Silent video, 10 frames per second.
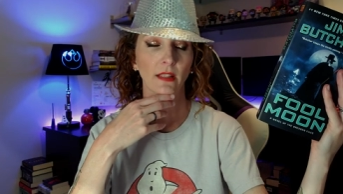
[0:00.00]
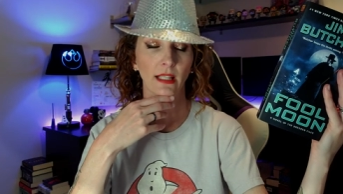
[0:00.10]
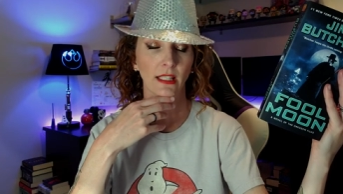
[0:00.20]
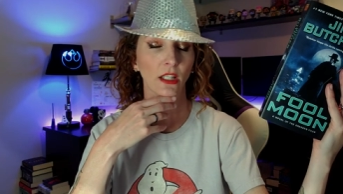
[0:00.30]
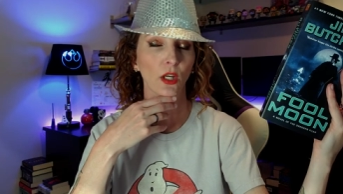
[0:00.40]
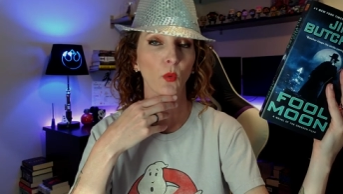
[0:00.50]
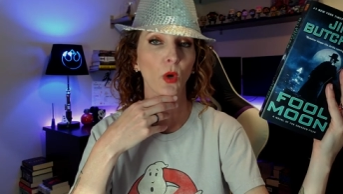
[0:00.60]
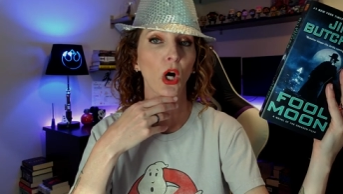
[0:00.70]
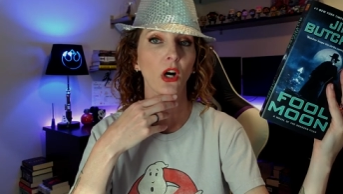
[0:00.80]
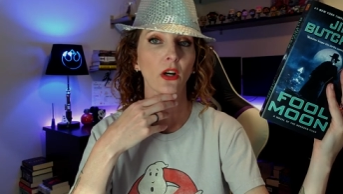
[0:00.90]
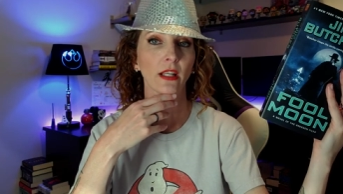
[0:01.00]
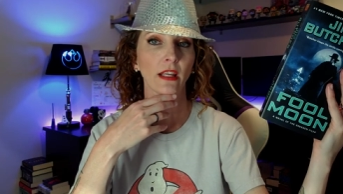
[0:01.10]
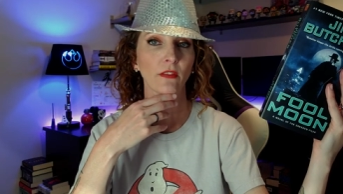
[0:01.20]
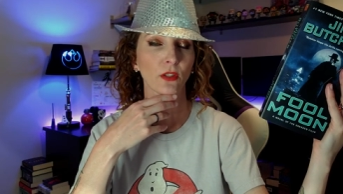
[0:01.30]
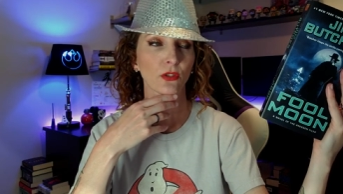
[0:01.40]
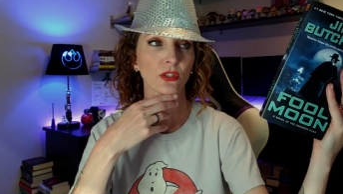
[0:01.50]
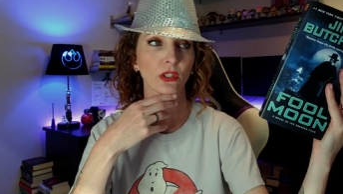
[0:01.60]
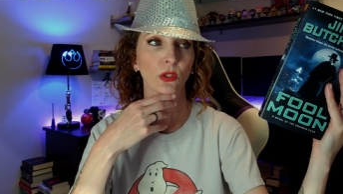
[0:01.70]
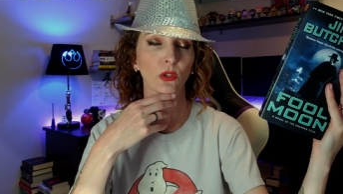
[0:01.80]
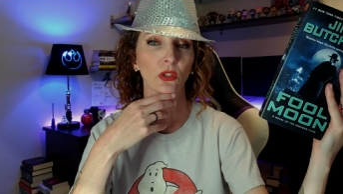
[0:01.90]
that can go wrong if your
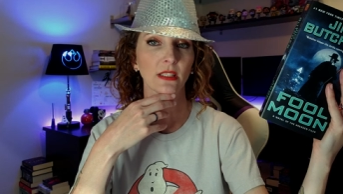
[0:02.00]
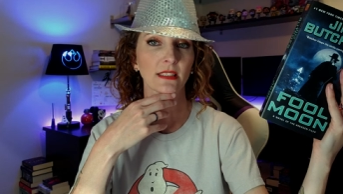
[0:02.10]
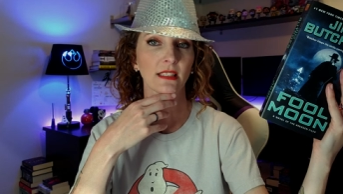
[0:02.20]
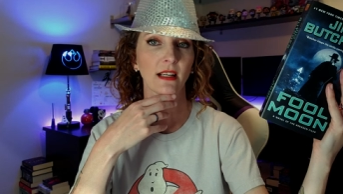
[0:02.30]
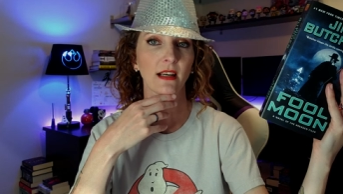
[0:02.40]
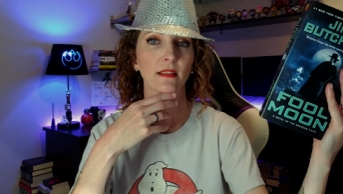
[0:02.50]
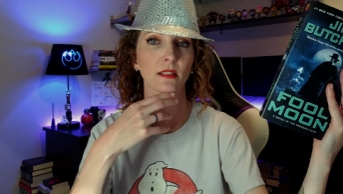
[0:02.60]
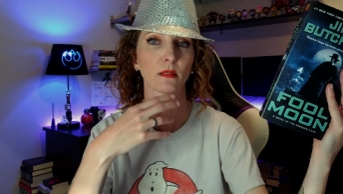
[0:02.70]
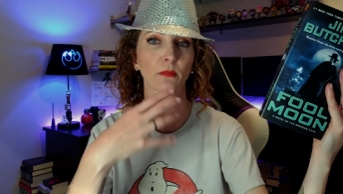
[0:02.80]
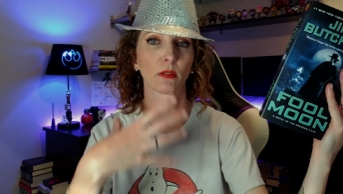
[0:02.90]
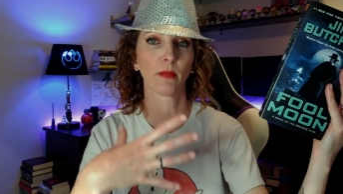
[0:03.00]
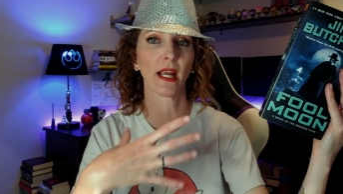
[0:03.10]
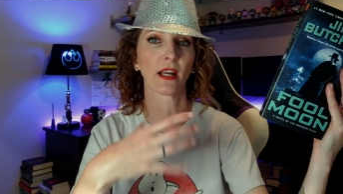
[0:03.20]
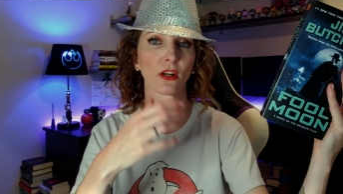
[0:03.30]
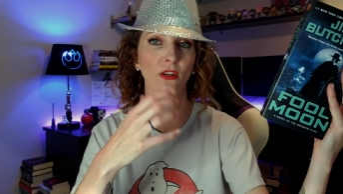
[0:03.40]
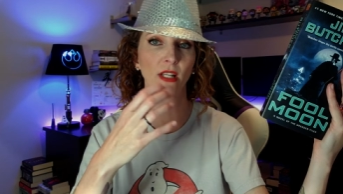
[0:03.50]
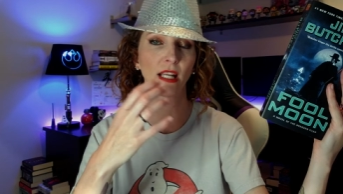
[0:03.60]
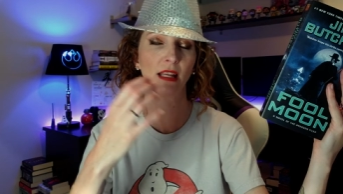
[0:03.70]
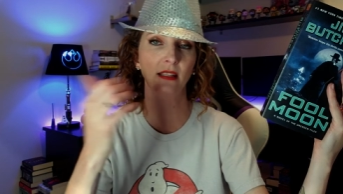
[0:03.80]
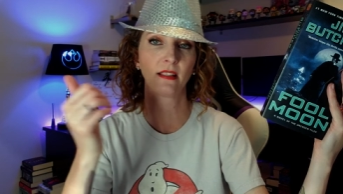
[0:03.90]
circle is not prepared
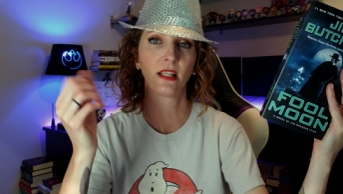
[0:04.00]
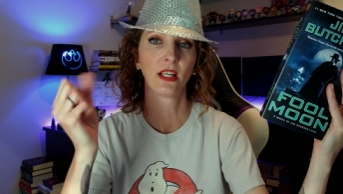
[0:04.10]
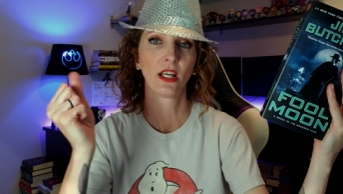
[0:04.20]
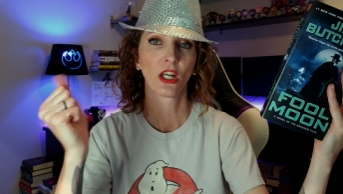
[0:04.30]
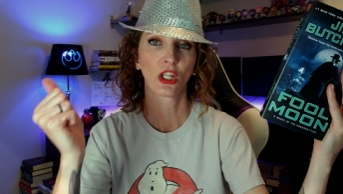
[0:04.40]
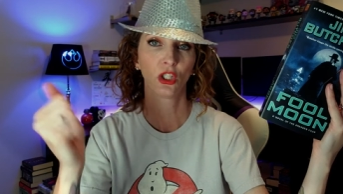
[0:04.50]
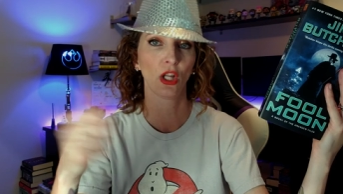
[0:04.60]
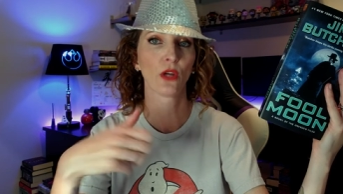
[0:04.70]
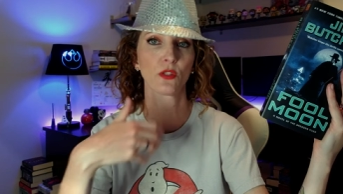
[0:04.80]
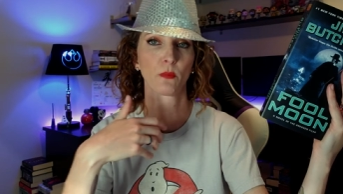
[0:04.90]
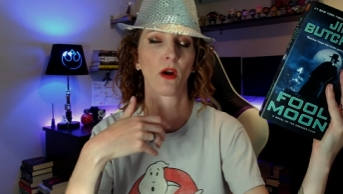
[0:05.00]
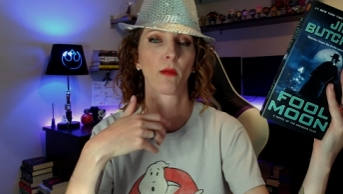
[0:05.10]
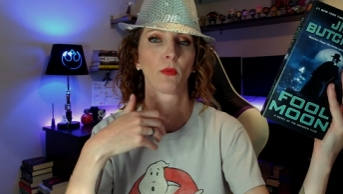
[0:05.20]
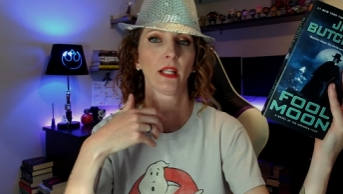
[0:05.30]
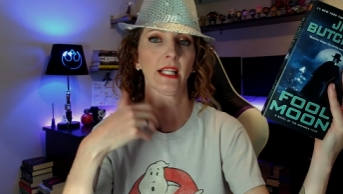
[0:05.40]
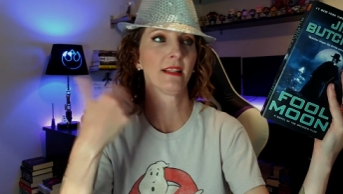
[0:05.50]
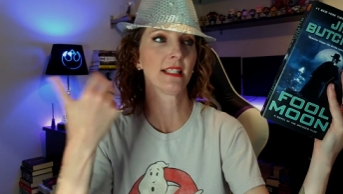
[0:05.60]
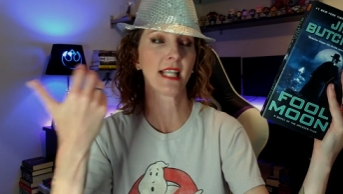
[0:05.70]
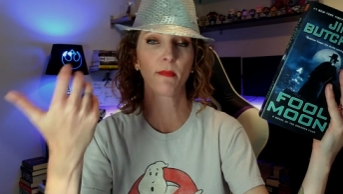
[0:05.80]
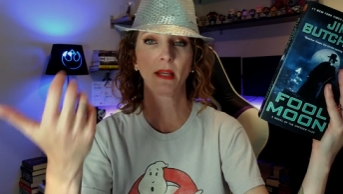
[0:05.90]
and closed properly and the
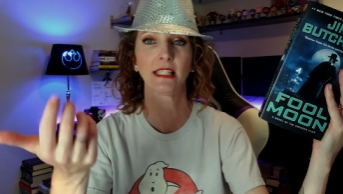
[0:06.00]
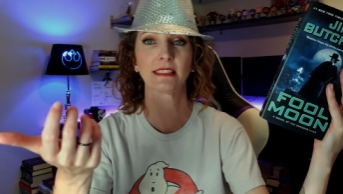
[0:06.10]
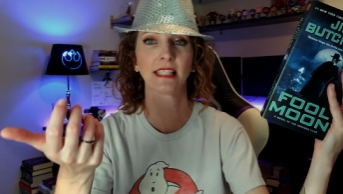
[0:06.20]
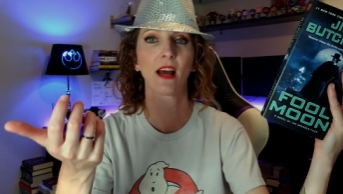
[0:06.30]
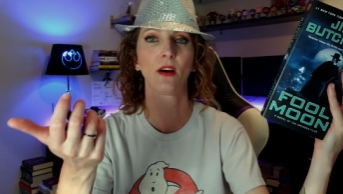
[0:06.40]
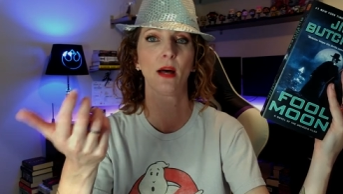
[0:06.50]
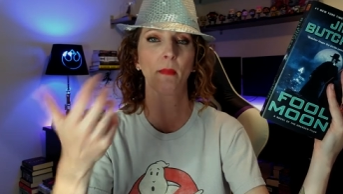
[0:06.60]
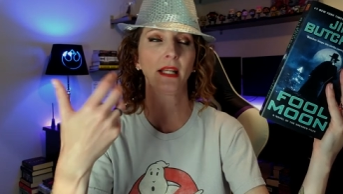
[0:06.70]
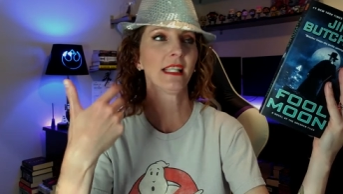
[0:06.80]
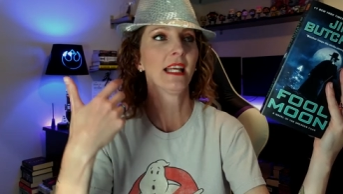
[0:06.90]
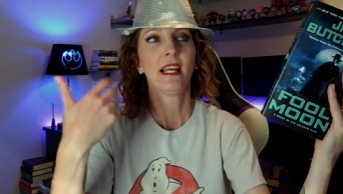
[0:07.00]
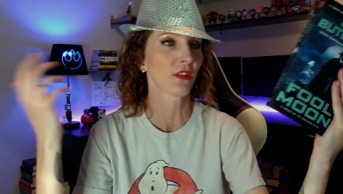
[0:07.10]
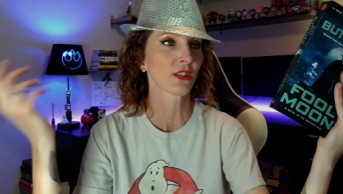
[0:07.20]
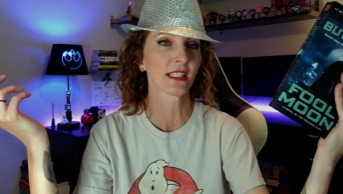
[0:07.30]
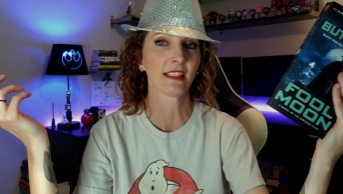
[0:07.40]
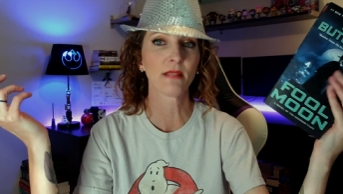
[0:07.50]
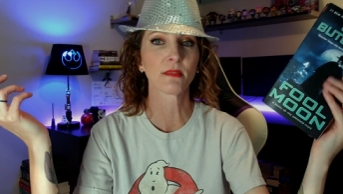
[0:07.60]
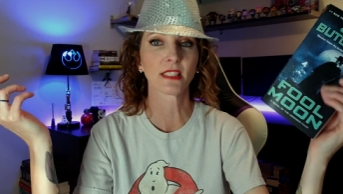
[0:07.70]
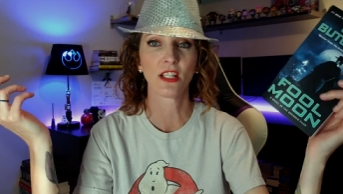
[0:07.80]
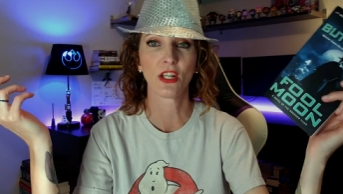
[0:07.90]
demon gets out. I mean, first thing the
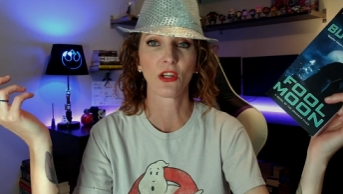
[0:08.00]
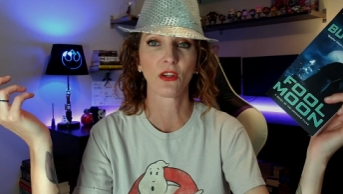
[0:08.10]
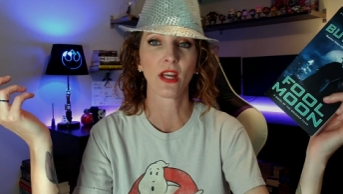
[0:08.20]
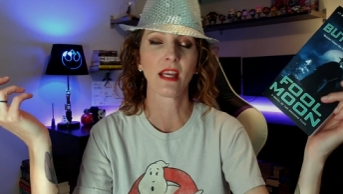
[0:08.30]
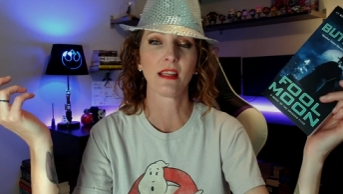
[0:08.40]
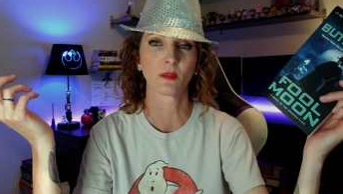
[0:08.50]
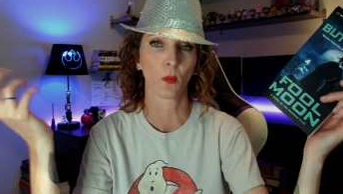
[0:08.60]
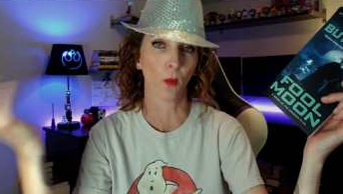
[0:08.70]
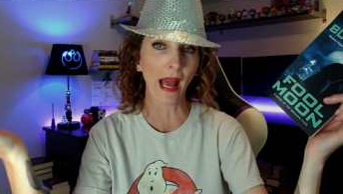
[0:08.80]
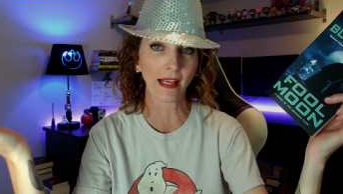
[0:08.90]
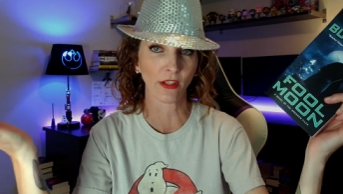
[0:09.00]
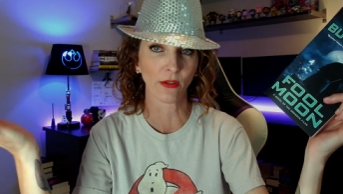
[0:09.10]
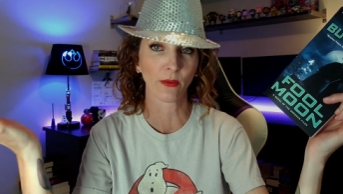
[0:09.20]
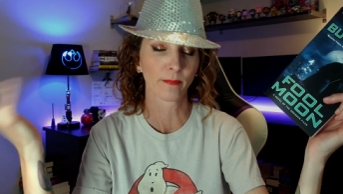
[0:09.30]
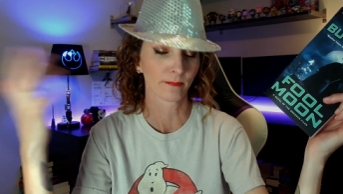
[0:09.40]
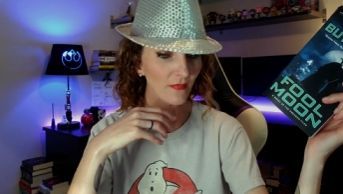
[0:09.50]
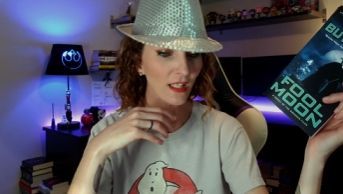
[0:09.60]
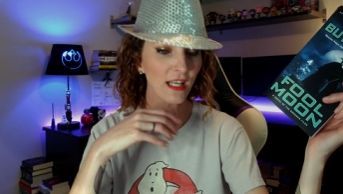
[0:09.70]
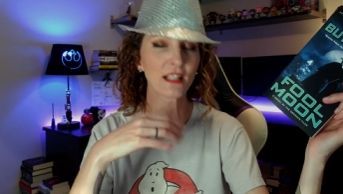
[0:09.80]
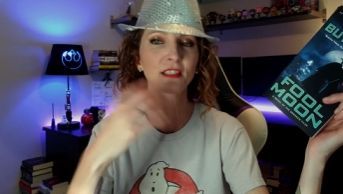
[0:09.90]
demon's gonna do is whack you.
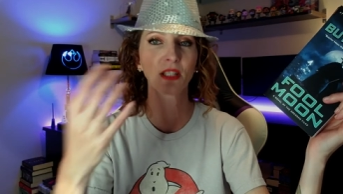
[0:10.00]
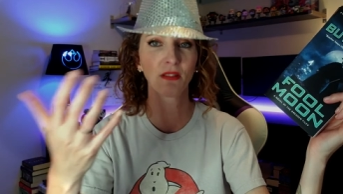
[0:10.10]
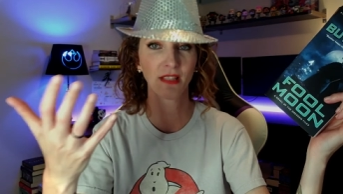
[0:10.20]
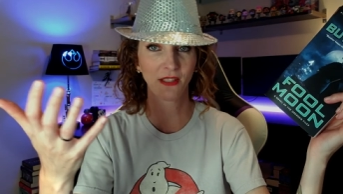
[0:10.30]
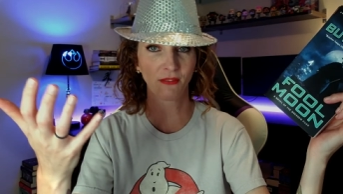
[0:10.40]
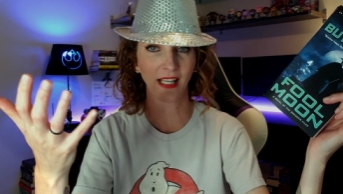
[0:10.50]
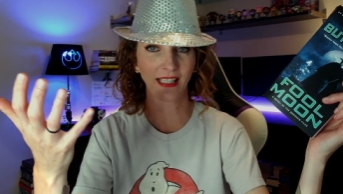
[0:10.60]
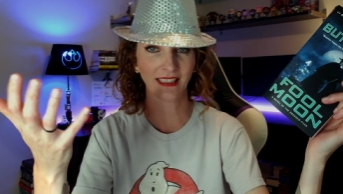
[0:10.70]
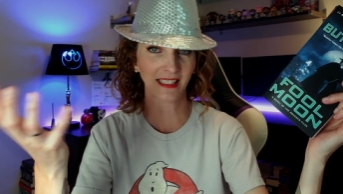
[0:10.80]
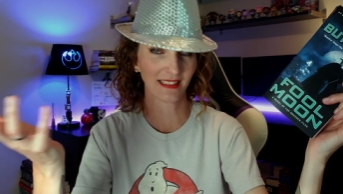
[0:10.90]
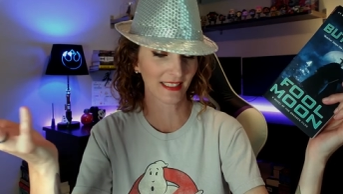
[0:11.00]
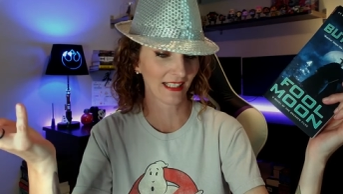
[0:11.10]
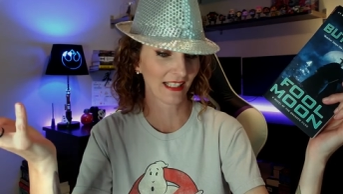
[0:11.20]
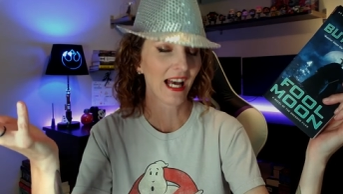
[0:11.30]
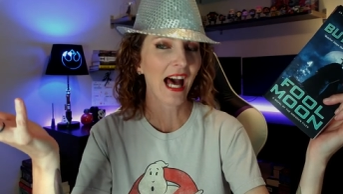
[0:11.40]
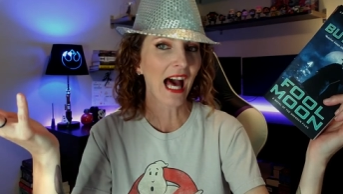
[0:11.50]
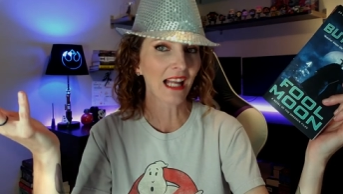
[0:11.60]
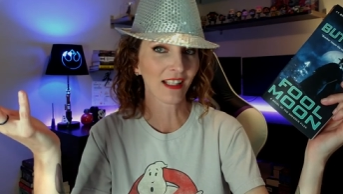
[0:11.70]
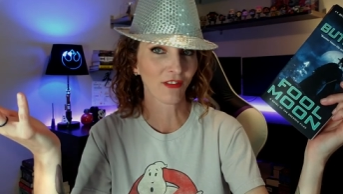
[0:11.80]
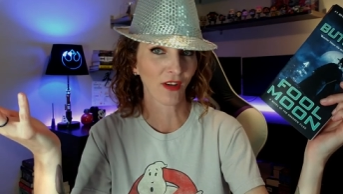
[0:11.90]
So at any rate, it's
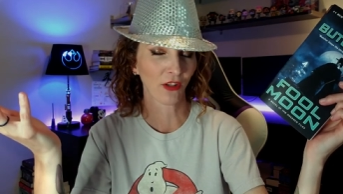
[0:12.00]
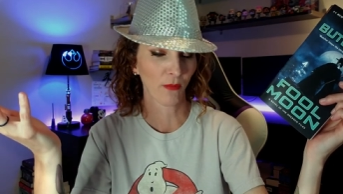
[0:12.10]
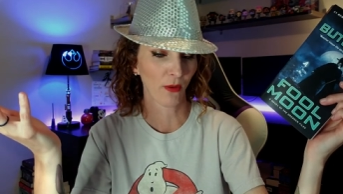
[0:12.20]
highly frowned